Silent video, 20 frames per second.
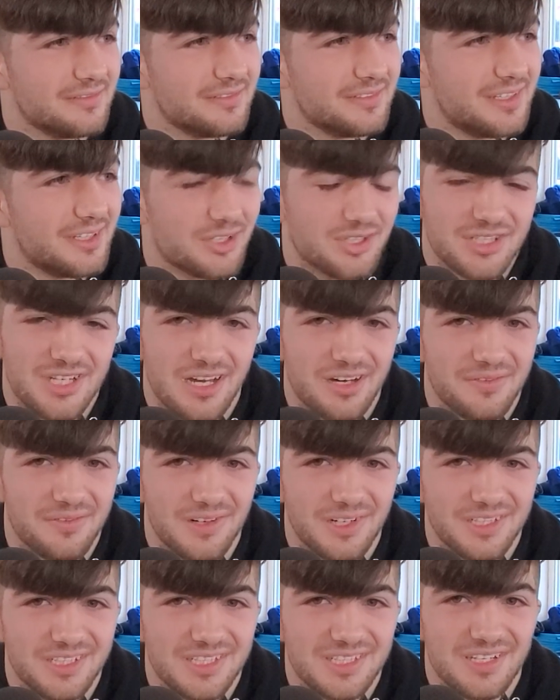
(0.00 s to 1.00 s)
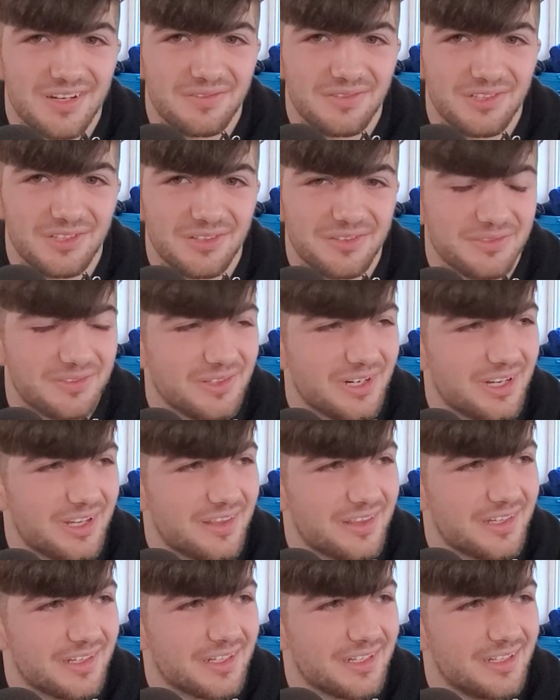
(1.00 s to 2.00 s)
their sacrifices definitely aren't for
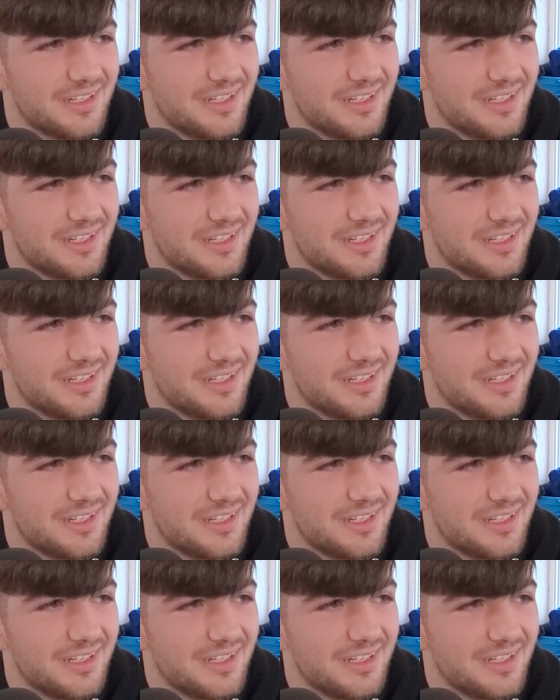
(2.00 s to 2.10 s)
nothing.